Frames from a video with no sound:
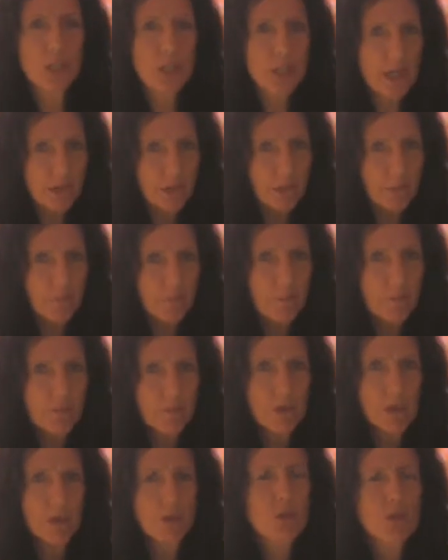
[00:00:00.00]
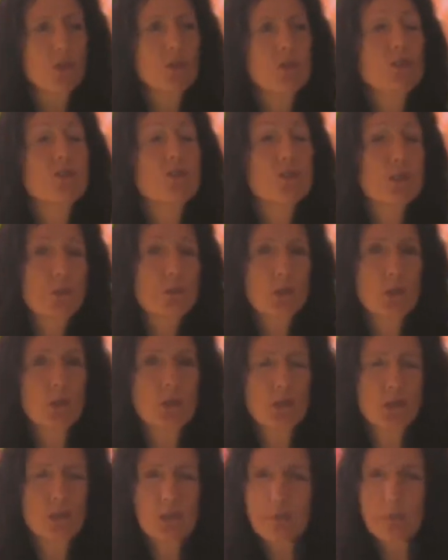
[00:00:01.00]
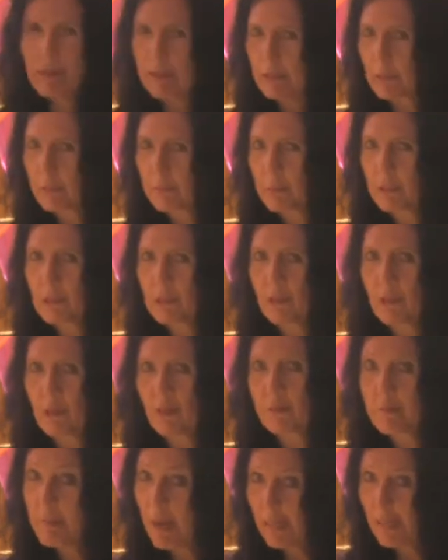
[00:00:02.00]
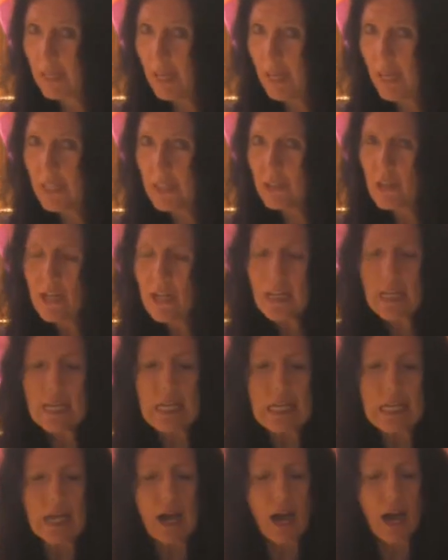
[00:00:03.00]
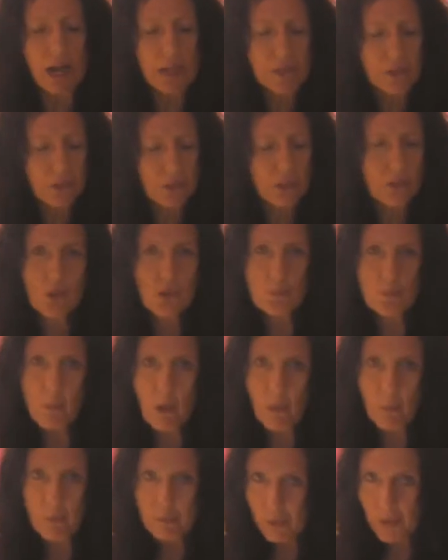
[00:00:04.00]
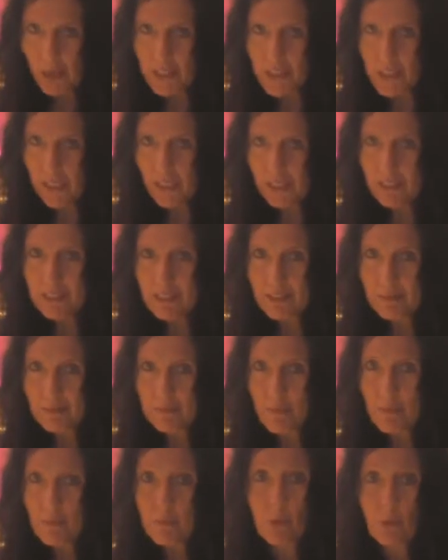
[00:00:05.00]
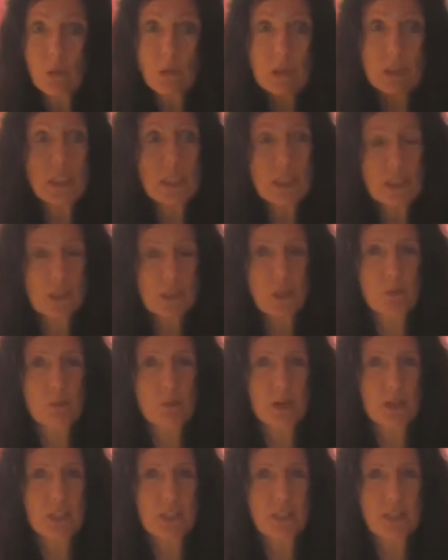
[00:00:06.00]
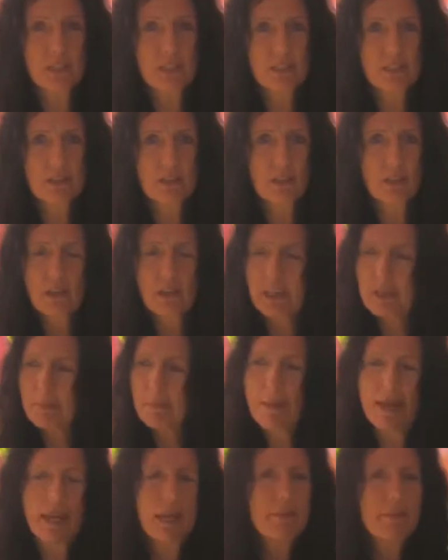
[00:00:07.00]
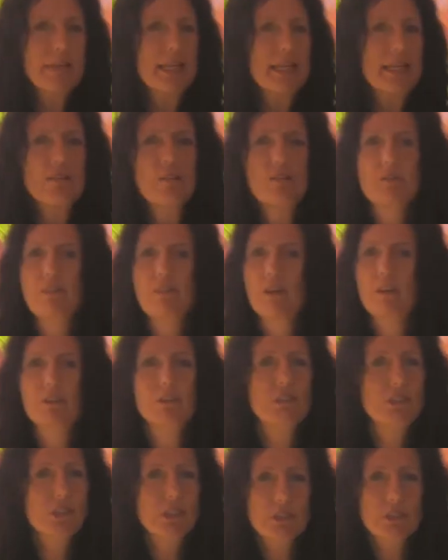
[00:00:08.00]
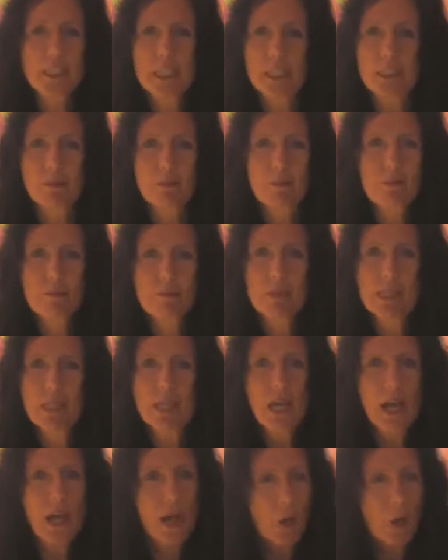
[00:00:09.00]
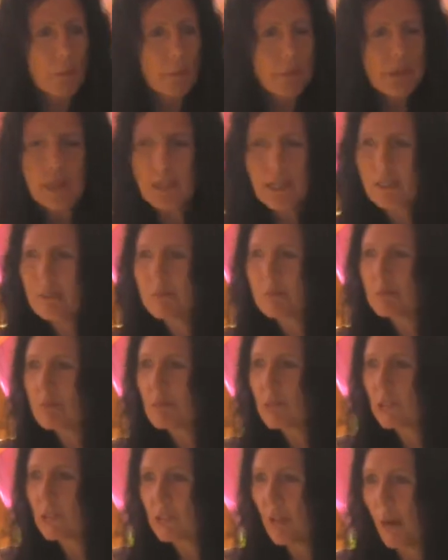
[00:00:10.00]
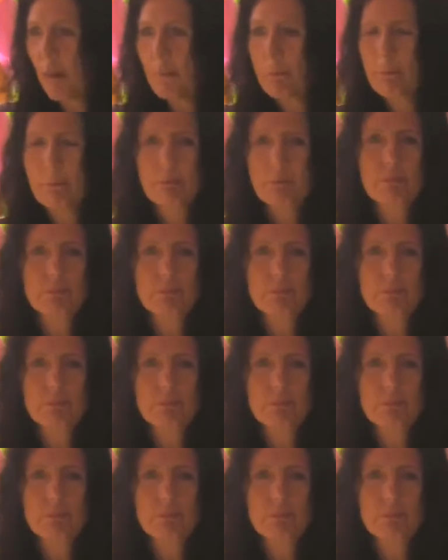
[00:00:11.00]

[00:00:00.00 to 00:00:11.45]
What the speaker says: share, to contribute to the betterment of mankind, either in small projects or in larger projects. It may be volunteering, helping some